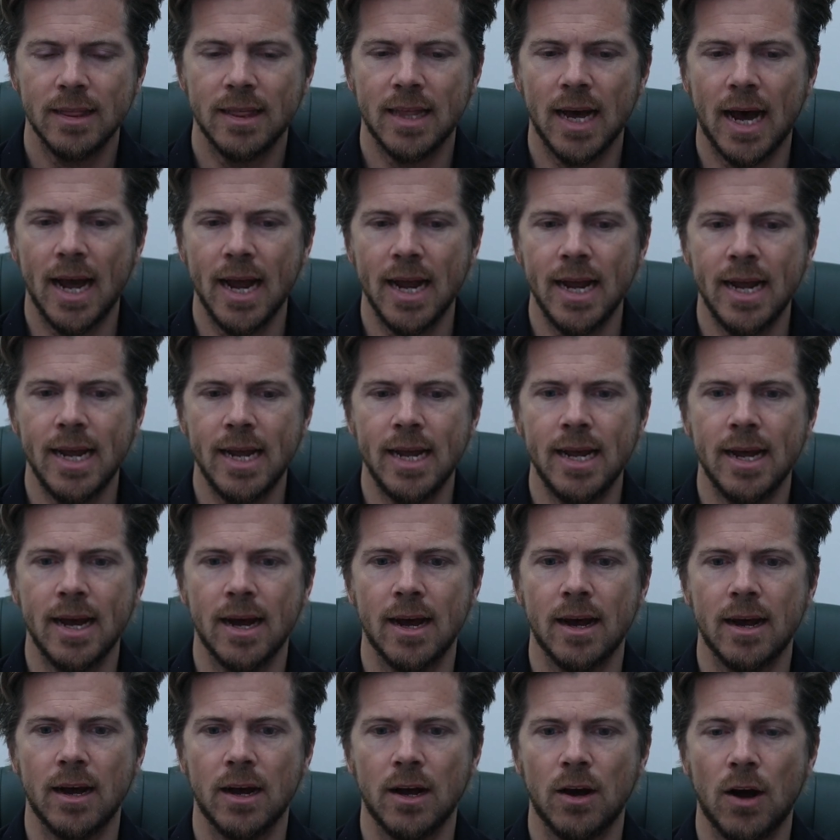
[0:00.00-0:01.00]

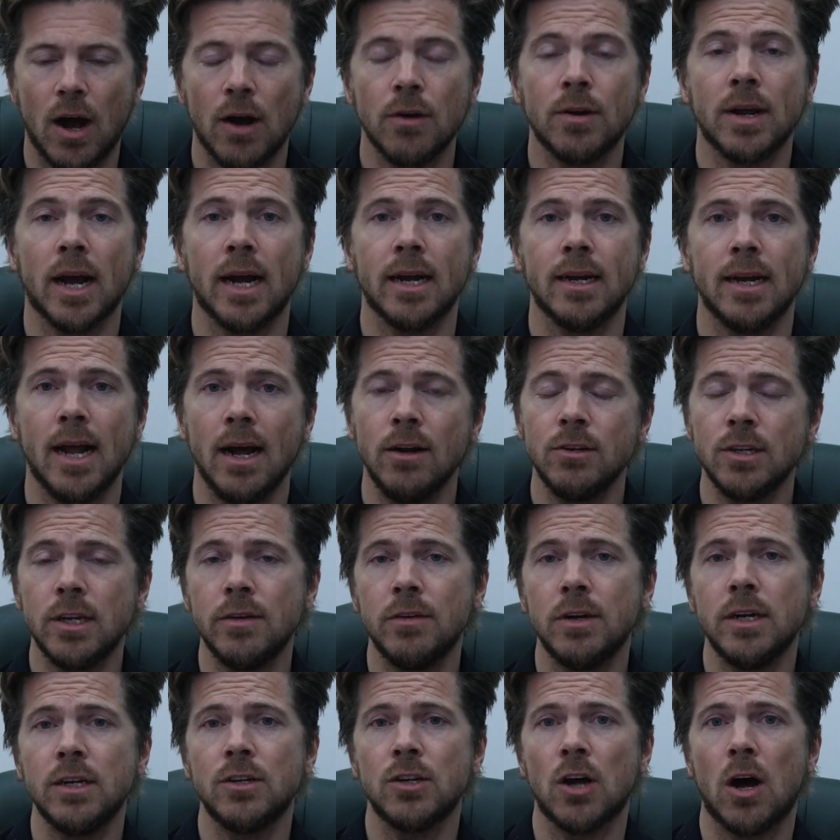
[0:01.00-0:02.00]
Okay, now to give
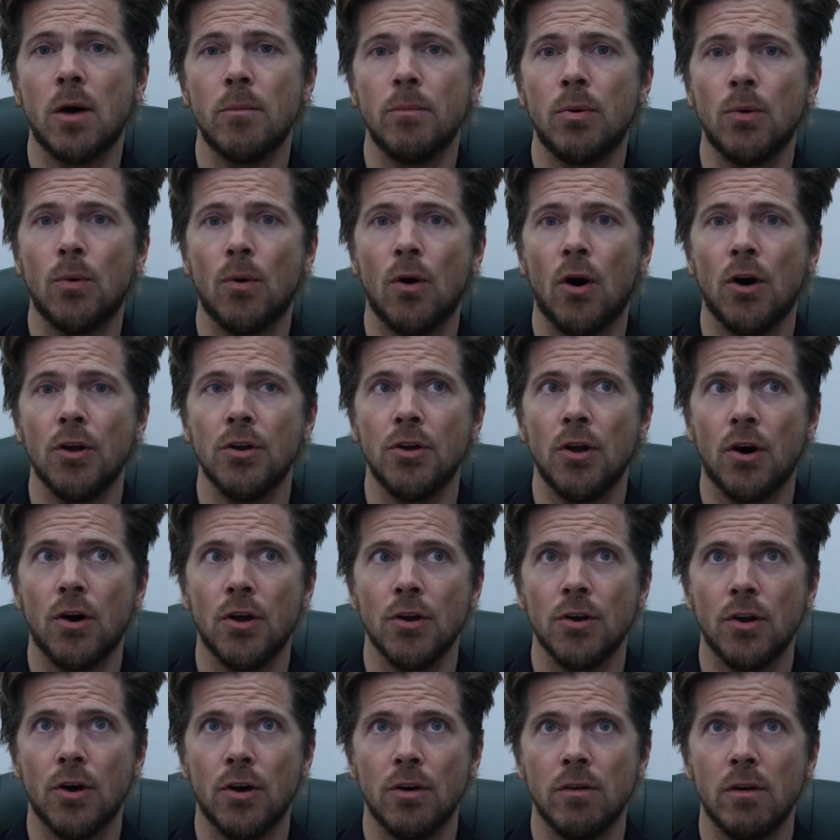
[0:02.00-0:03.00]
you an example
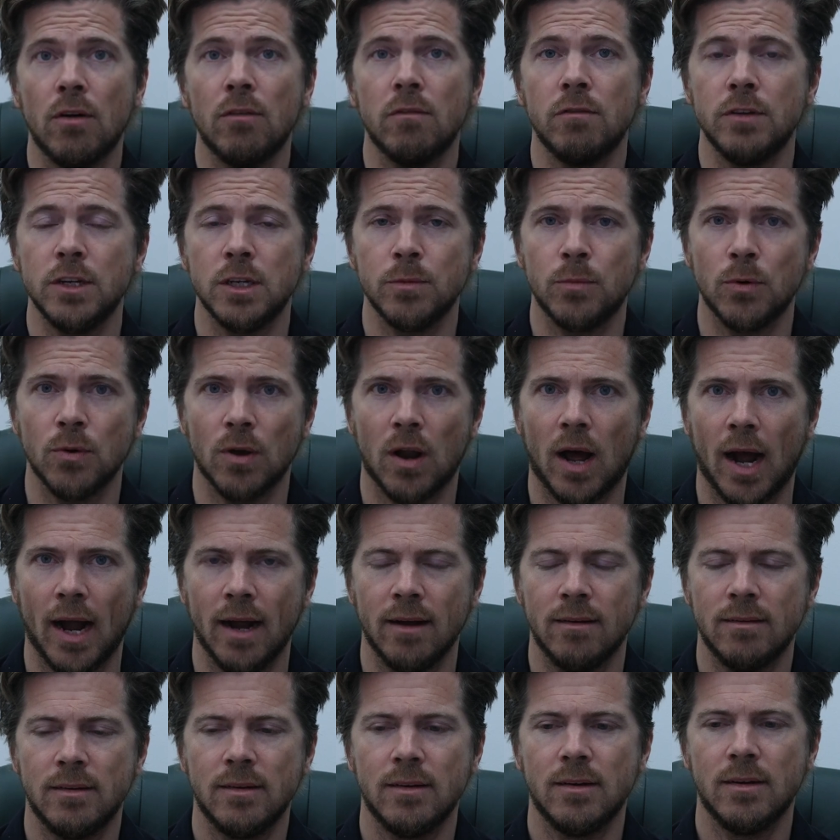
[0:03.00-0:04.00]
on visible light.
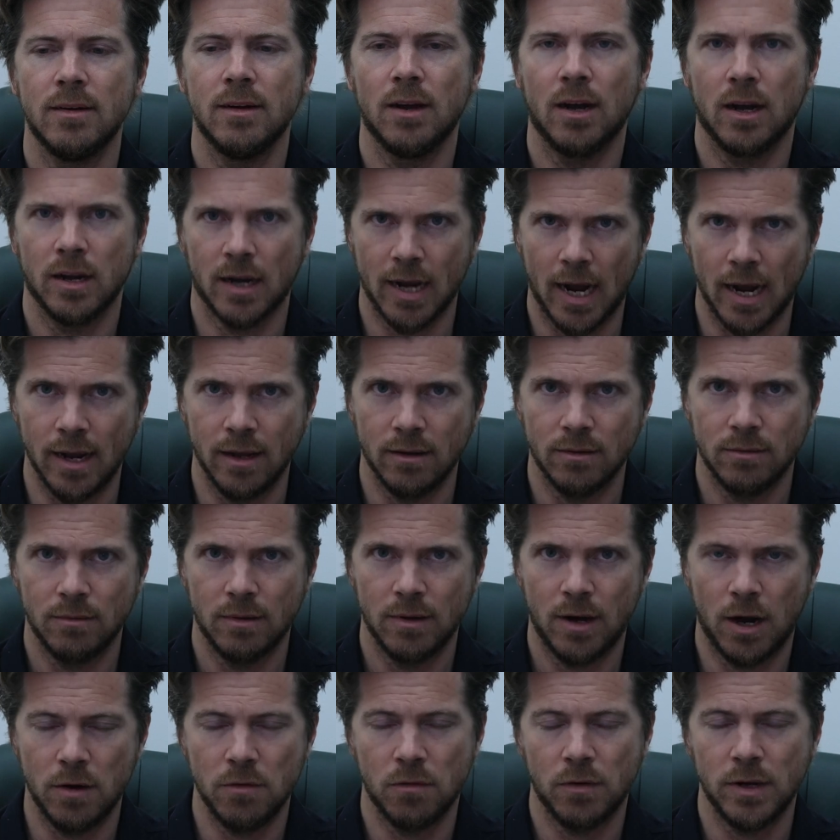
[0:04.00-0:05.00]
Okay,
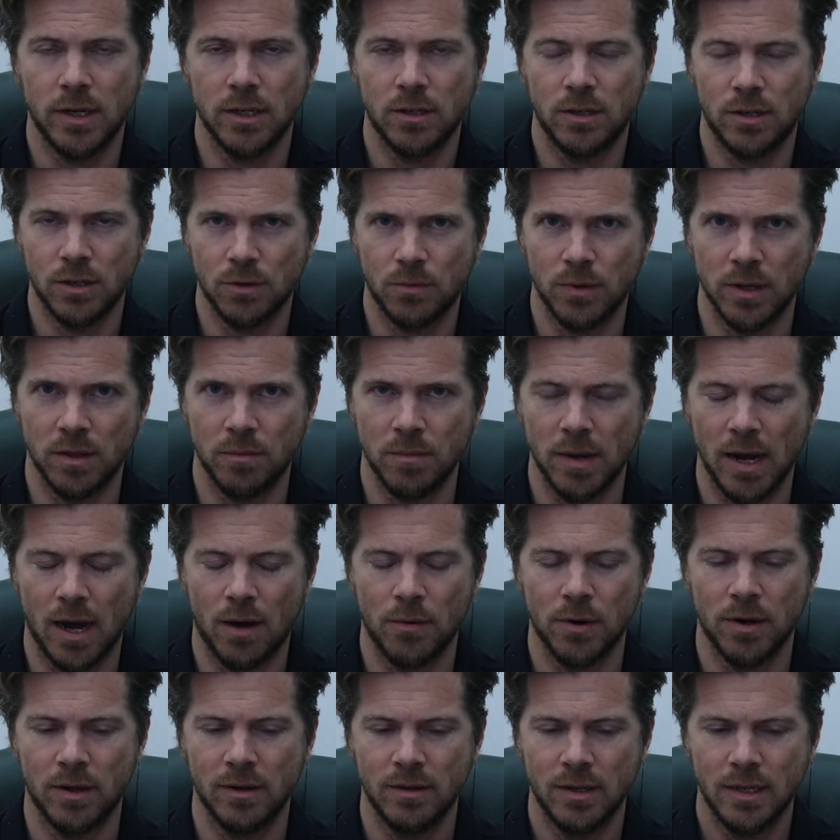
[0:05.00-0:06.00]
hopefully you're still with me. I
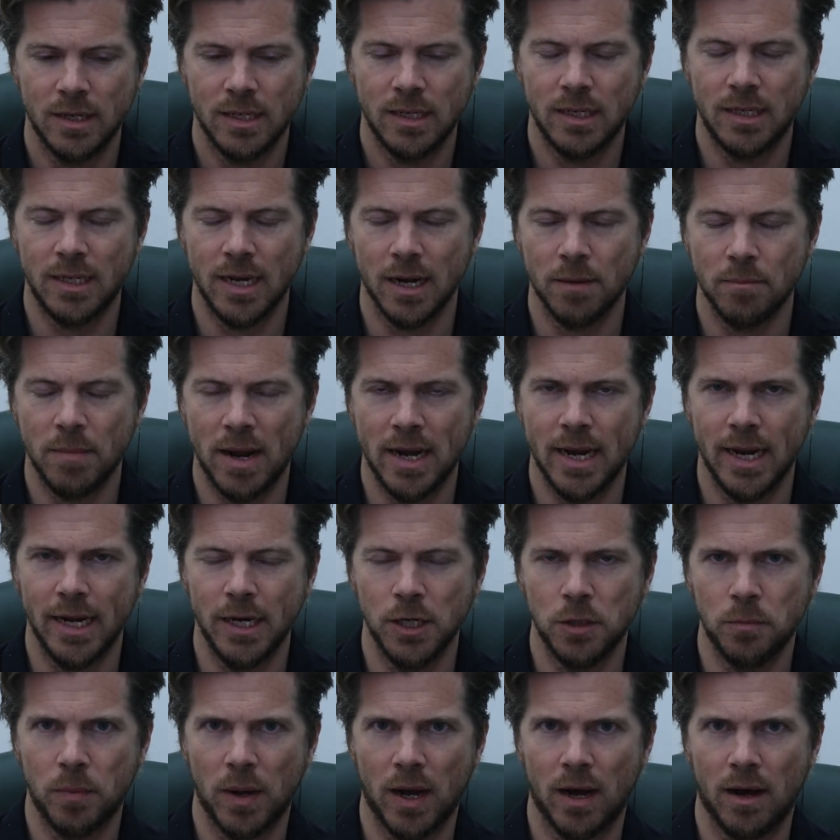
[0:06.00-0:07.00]
want to segment
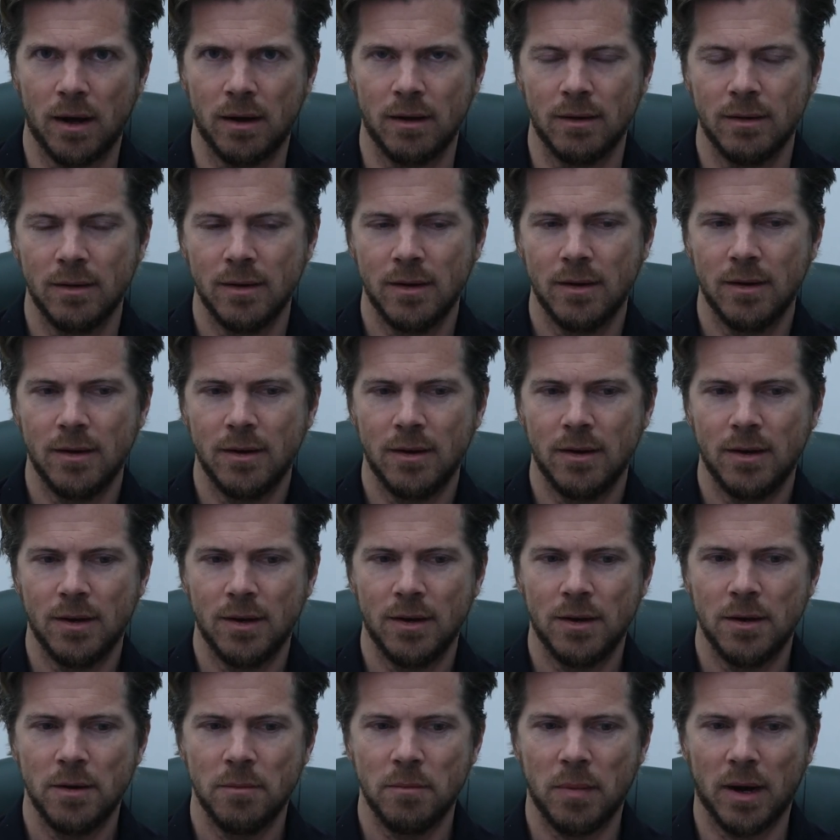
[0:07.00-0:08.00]
each part
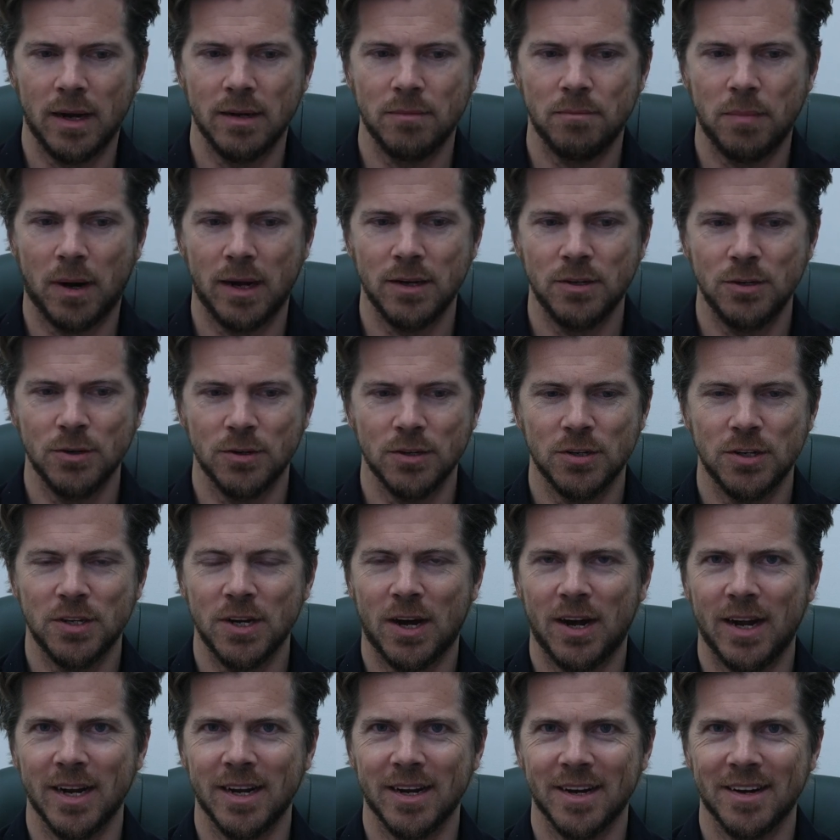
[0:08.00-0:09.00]
by sort of
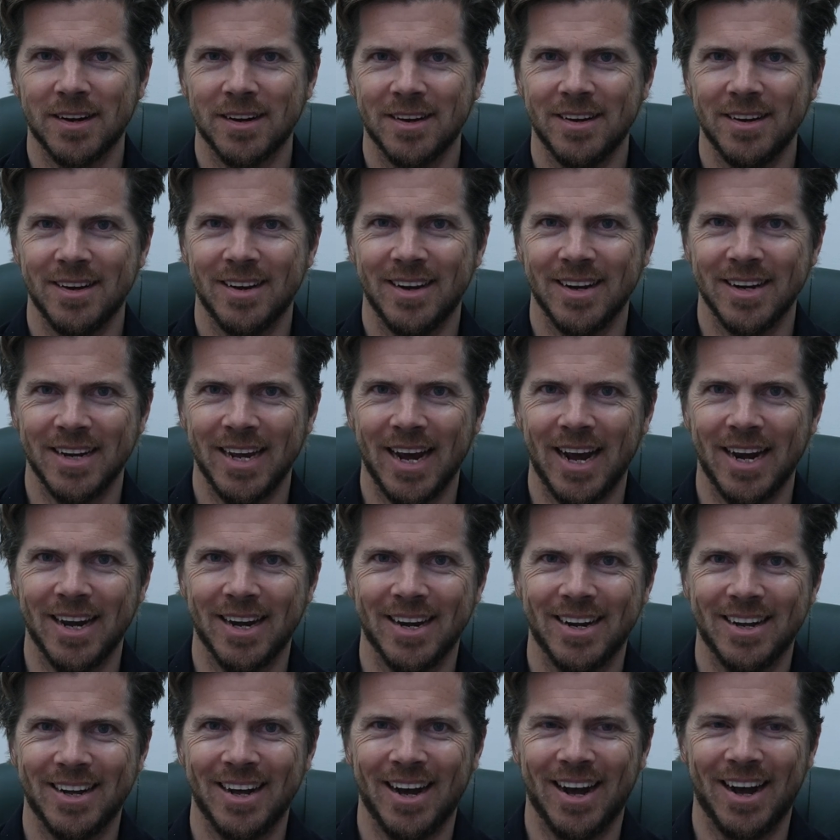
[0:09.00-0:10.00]
starting
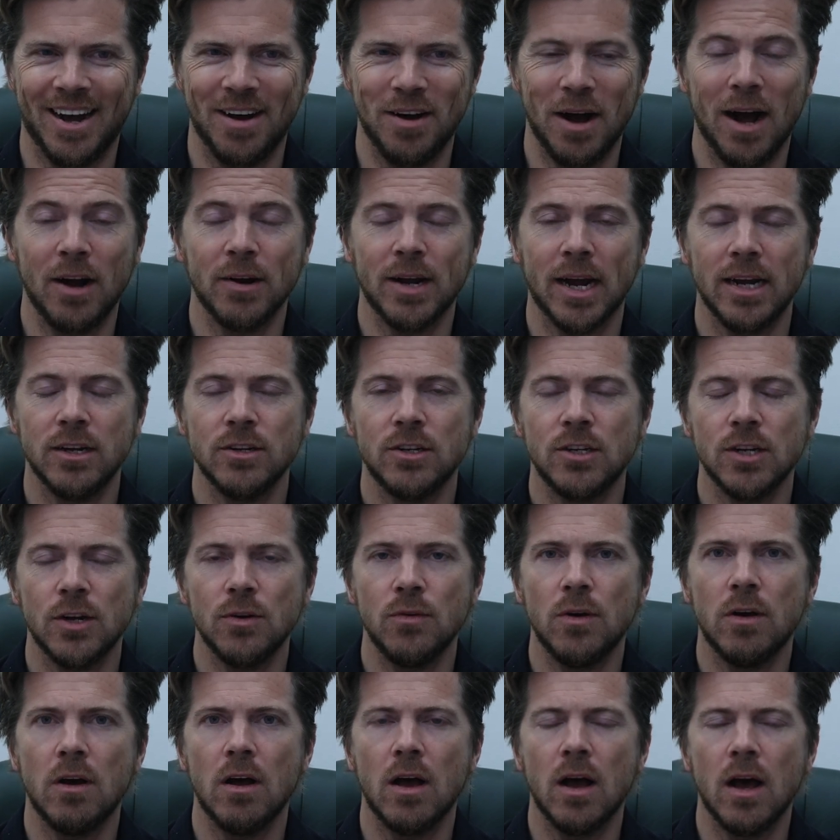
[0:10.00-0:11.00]
again. Okay,
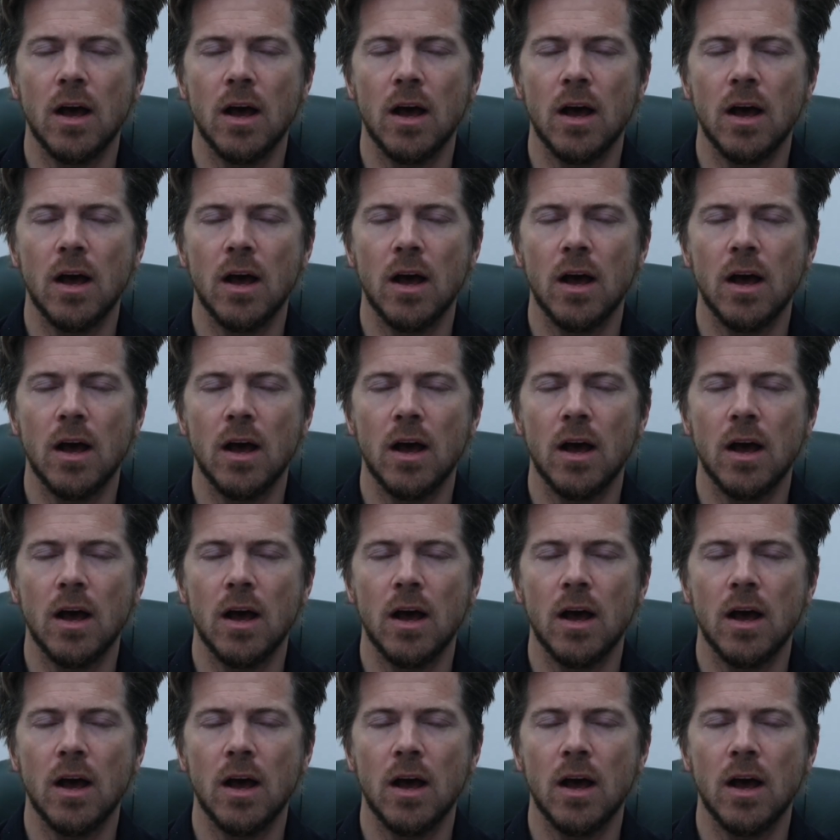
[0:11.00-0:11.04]
so